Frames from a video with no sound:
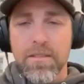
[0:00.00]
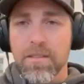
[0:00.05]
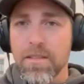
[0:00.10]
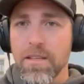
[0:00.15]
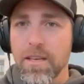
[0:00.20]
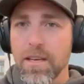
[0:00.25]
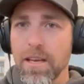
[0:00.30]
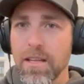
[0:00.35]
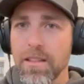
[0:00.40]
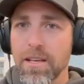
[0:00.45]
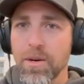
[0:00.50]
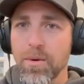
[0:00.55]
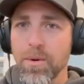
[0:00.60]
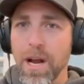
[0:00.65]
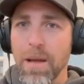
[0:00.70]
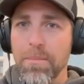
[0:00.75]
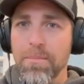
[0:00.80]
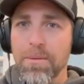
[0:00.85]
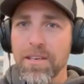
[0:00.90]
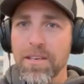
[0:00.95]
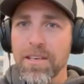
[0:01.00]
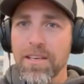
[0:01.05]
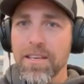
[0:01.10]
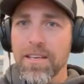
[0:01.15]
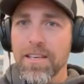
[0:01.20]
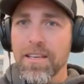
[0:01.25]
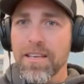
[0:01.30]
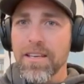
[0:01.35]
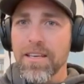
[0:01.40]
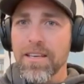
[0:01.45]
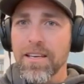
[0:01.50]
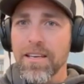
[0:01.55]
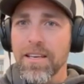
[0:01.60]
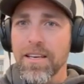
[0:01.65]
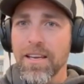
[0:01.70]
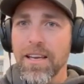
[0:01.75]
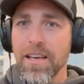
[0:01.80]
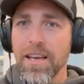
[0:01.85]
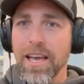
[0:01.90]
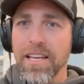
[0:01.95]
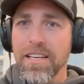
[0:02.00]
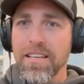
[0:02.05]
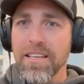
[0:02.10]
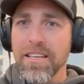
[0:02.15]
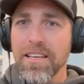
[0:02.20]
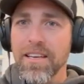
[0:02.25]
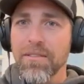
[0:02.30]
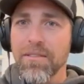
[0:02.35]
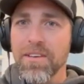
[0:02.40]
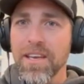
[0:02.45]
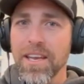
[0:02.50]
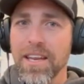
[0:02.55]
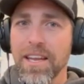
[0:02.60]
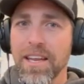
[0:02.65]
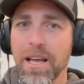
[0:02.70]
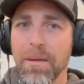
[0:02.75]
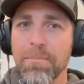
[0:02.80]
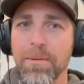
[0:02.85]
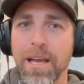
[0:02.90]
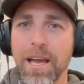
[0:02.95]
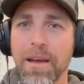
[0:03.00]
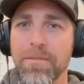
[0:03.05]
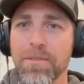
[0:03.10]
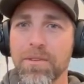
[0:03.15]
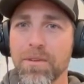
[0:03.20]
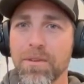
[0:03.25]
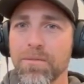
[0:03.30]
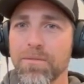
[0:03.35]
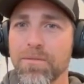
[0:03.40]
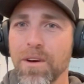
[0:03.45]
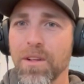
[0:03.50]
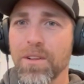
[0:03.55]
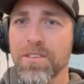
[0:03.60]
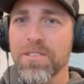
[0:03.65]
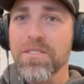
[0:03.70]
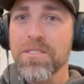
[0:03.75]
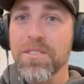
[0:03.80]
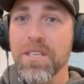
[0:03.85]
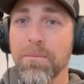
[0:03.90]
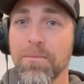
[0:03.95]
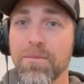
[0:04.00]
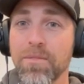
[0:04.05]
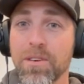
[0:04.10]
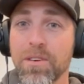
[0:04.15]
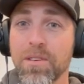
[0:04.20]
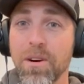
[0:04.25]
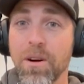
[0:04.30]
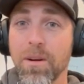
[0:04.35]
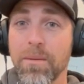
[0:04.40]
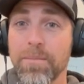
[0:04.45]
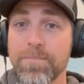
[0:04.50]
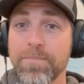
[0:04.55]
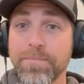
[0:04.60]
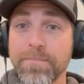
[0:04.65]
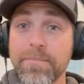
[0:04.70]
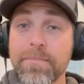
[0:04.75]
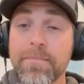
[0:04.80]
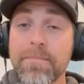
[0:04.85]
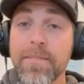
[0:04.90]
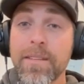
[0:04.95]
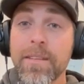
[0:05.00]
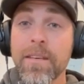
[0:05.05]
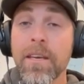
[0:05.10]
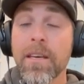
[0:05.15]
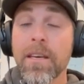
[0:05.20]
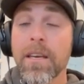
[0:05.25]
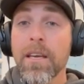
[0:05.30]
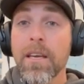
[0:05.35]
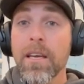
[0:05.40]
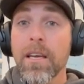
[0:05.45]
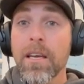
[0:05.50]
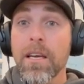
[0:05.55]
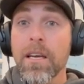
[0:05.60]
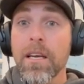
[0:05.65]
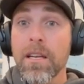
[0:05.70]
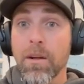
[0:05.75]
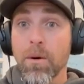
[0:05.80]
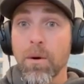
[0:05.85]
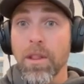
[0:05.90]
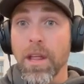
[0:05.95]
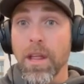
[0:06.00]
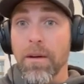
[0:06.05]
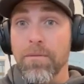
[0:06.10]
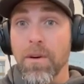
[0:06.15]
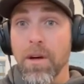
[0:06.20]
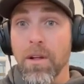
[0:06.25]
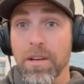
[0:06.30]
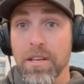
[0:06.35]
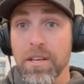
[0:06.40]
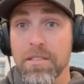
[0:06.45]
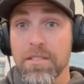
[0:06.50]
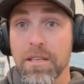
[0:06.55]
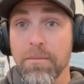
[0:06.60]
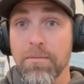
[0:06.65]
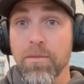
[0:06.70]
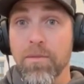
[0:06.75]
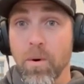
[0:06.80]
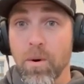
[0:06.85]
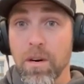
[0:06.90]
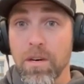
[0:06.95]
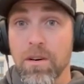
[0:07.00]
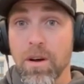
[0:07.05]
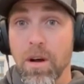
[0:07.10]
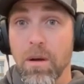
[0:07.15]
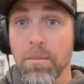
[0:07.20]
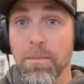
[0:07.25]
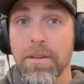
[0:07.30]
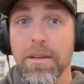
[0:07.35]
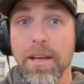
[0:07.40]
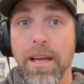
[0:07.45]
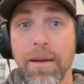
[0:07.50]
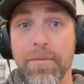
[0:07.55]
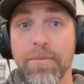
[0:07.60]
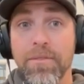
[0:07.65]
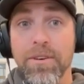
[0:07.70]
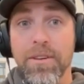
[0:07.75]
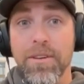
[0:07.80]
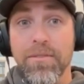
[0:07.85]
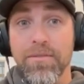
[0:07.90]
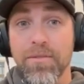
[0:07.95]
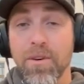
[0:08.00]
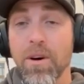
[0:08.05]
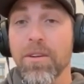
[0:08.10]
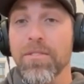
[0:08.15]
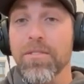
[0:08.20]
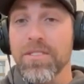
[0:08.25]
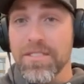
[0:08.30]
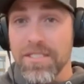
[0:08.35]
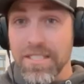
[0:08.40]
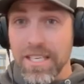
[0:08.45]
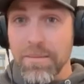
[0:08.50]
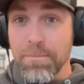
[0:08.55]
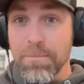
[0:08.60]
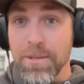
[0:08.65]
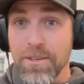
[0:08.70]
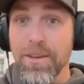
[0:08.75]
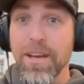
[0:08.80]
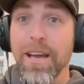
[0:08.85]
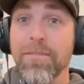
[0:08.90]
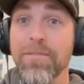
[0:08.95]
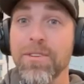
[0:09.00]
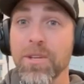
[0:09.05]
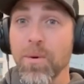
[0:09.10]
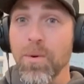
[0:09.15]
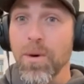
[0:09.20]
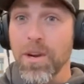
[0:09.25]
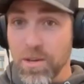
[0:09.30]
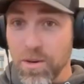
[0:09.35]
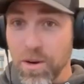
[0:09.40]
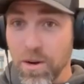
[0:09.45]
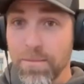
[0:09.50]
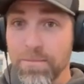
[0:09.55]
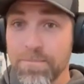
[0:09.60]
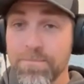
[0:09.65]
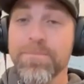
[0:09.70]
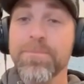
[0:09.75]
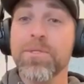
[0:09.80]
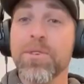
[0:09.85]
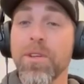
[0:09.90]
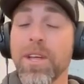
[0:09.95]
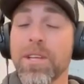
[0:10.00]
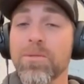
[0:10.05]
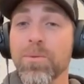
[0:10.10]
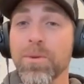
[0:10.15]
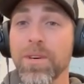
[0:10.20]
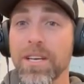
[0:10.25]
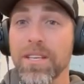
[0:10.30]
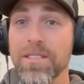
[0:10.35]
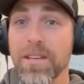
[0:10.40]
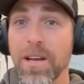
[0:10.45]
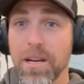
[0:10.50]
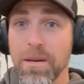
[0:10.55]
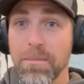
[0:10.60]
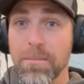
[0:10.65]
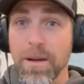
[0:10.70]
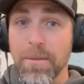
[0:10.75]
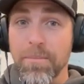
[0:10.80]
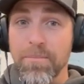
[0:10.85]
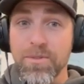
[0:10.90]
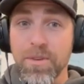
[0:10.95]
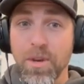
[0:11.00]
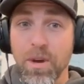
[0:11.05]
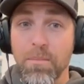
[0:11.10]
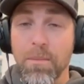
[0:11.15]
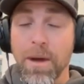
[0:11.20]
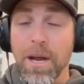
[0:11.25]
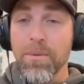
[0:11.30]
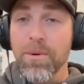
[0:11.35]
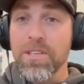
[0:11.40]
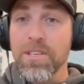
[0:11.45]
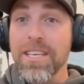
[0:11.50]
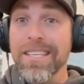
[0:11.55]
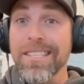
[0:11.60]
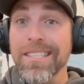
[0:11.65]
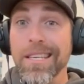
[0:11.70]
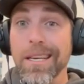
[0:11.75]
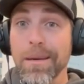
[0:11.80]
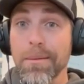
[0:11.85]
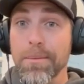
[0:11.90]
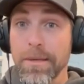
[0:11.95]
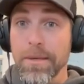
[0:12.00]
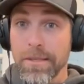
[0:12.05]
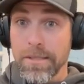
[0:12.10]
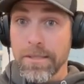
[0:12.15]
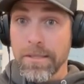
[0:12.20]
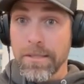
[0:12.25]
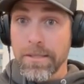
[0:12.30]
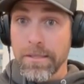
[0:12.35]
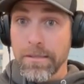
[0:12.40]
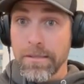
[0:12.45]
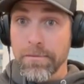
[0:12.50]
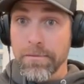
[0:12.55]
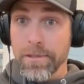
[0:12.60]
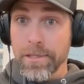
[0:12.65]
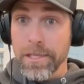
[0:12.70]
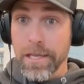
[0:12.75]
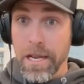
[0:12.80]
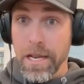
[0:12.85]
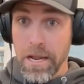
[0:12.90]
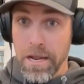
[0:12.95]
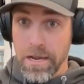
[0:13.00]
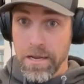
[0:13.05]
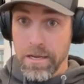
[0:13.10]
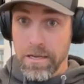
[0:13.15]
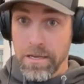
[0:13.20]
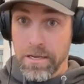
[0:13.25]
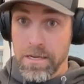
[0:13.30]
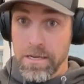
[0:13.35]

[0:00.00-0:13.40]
the crappy idea of getting up after you've fallen asleep for a call. No, not falling asleep for a call, but after you've fallen asleep, you have to go on a call. So that's what we're going to talk about. So my rookie tip for today